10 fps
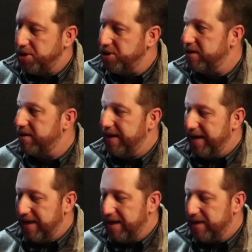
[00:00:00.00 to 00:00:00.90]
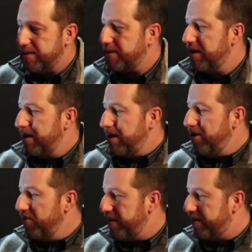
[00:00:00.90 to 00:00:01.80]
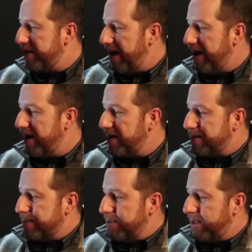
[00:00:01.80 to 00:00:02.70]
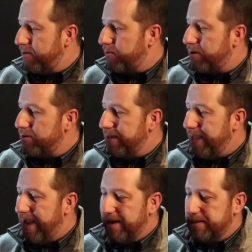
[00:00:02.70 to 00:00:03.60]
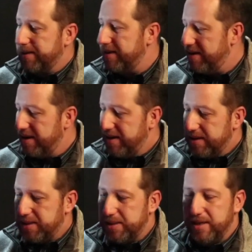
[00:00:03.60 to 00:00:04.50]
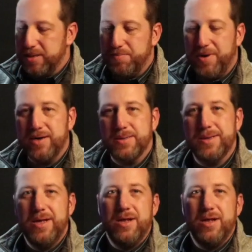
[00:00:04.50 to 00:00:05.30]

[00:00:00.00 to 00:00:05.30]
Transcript: Sugar. It is new with tags. They were only asking $6.